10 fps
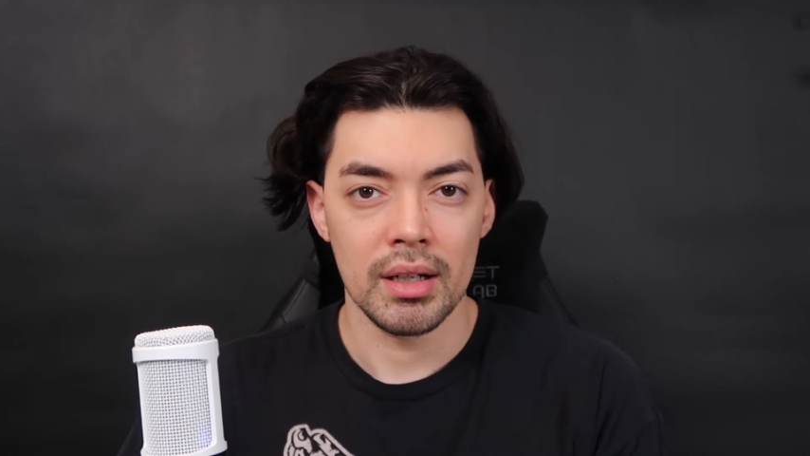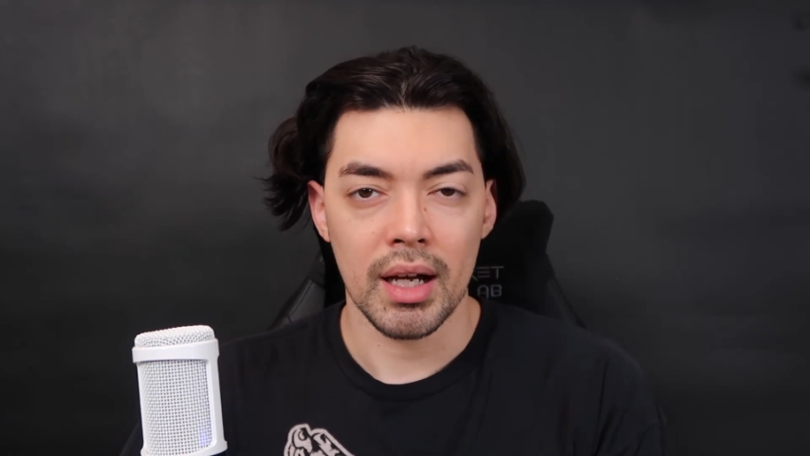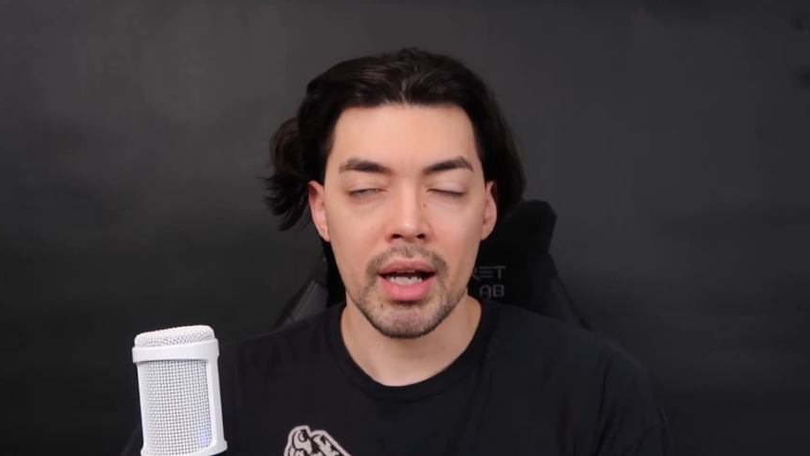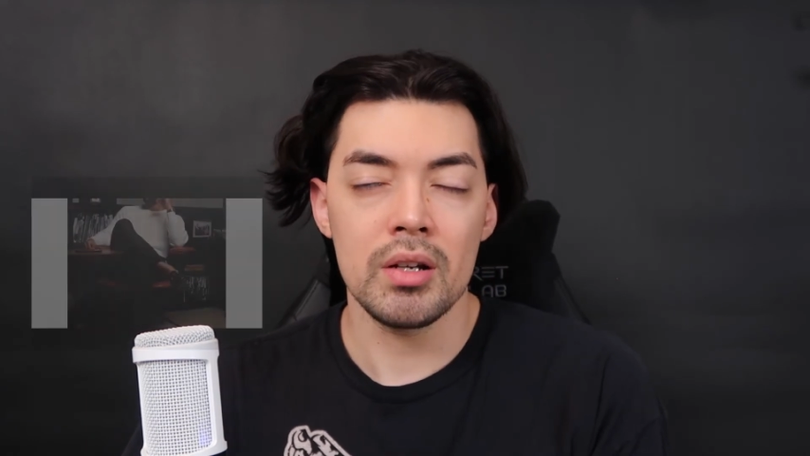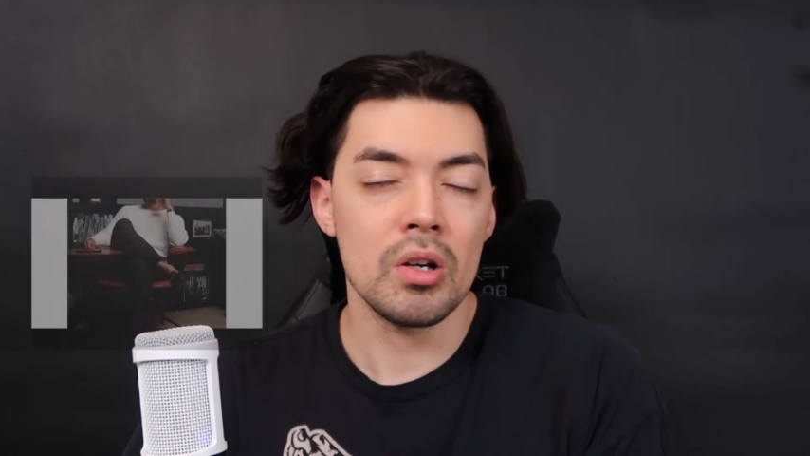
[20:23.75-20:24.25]

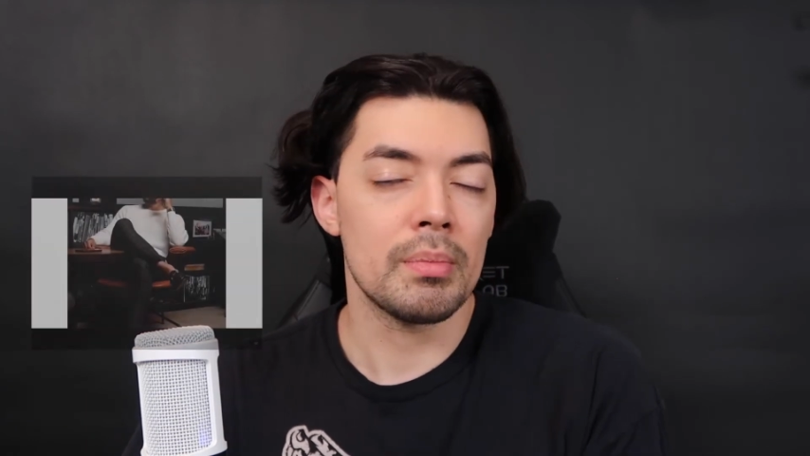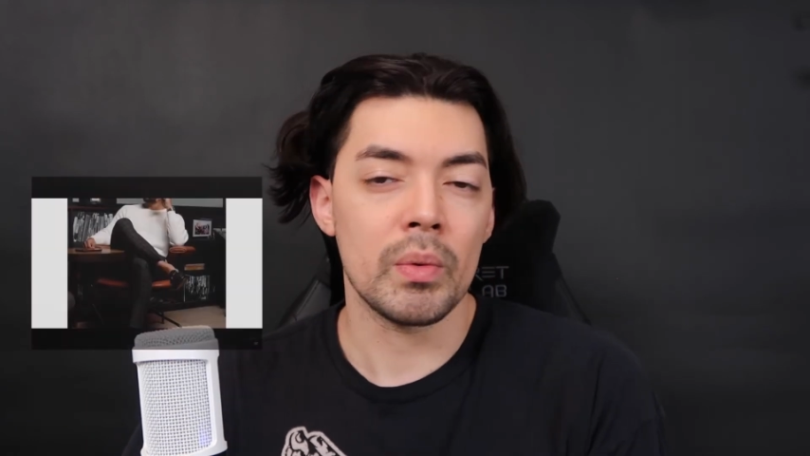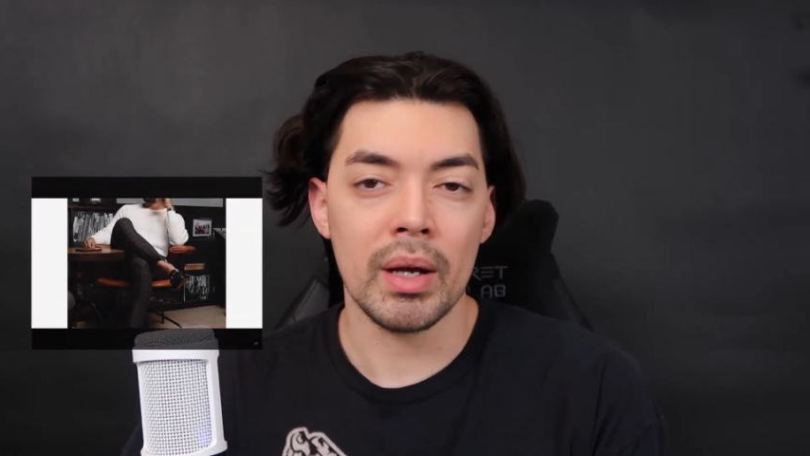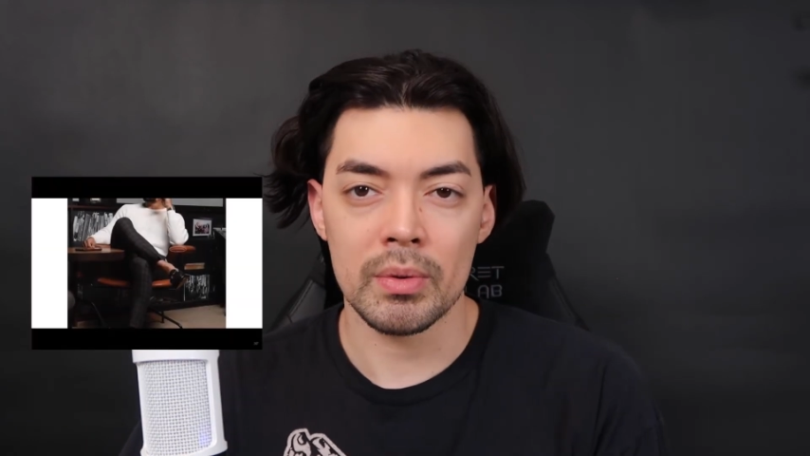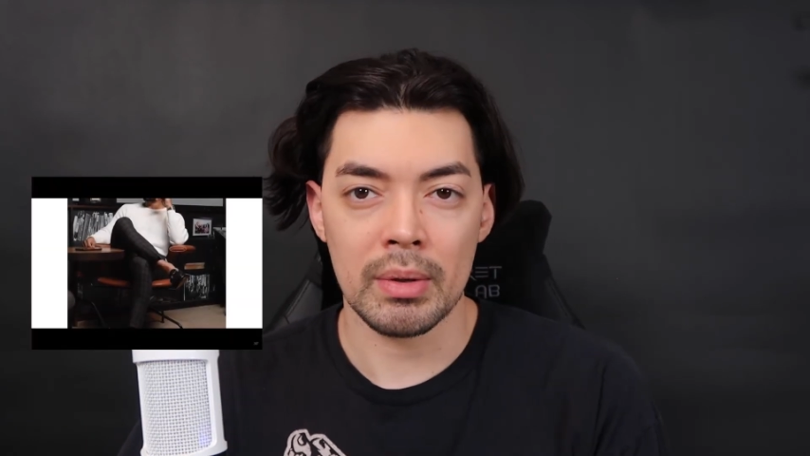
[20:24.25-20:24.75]
I know my
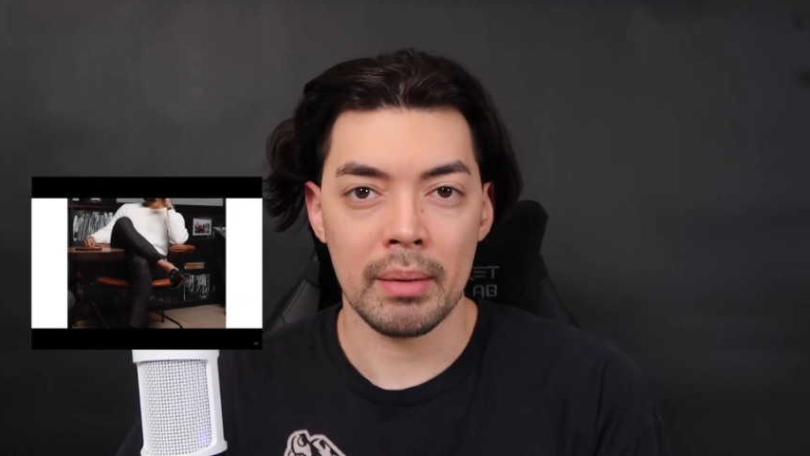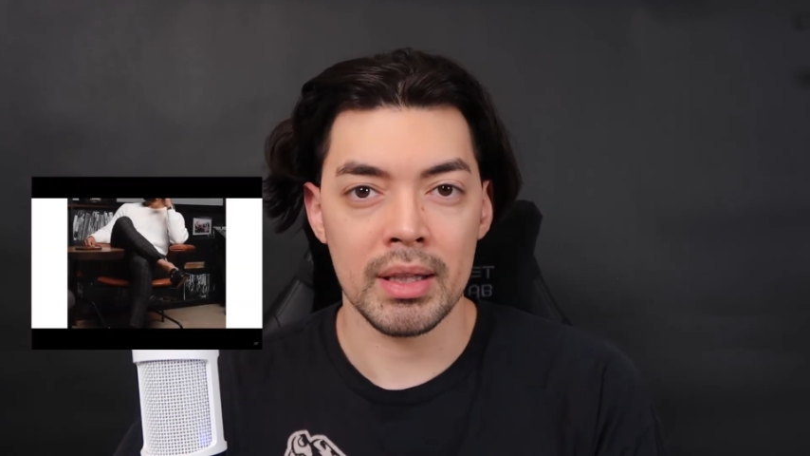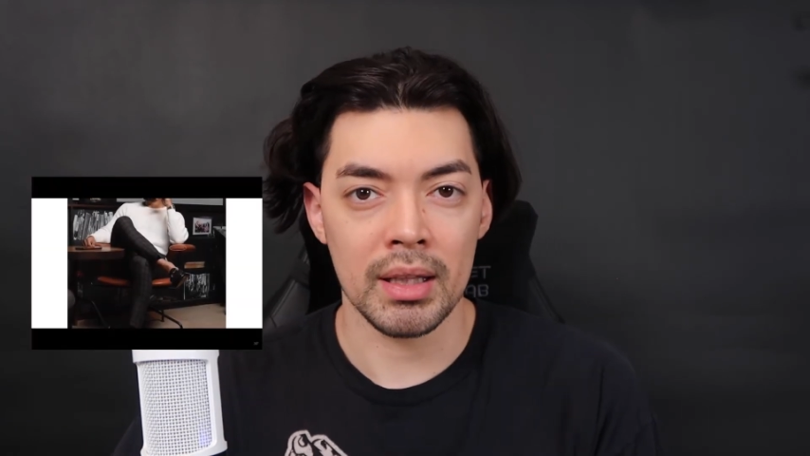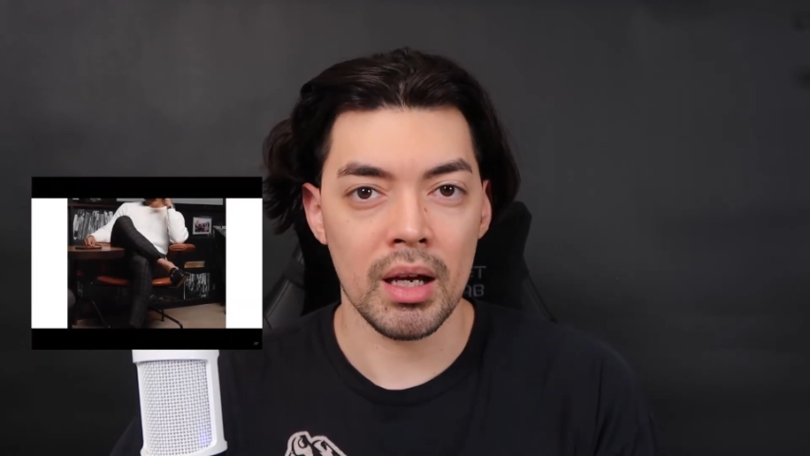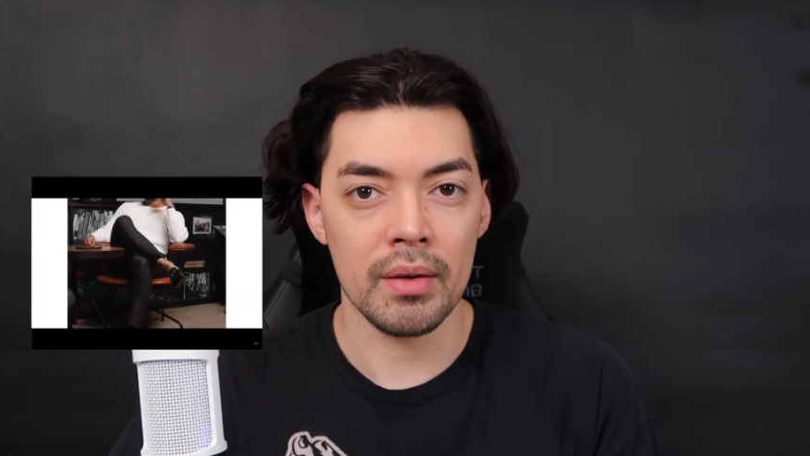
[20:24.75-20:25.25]
wife would probably
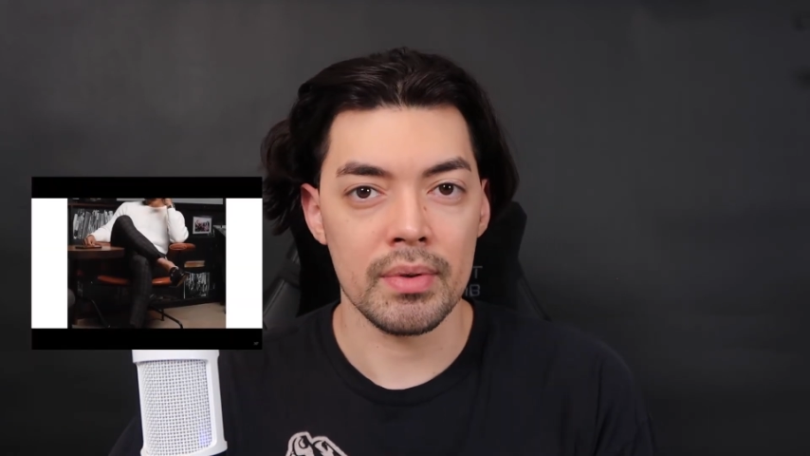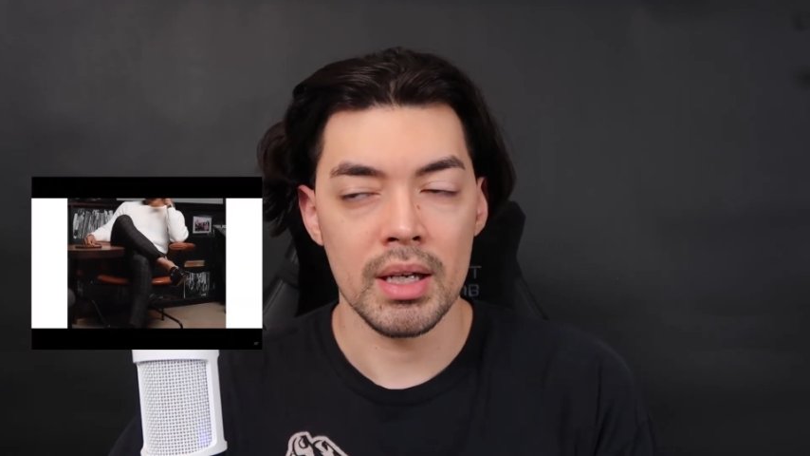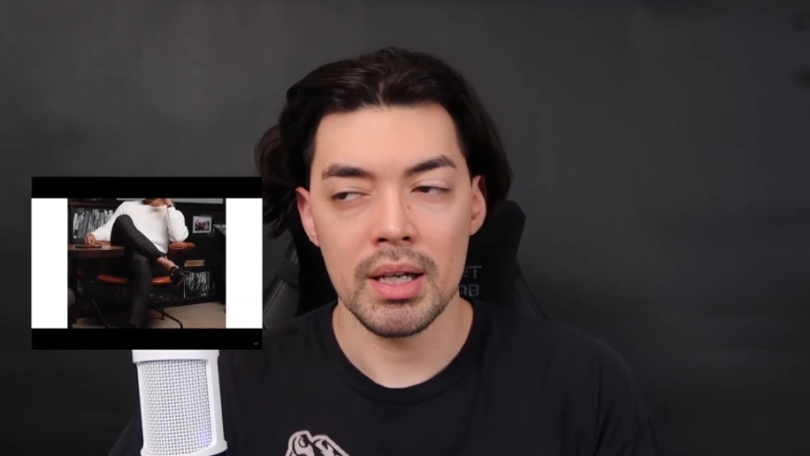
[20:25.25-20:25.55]
love,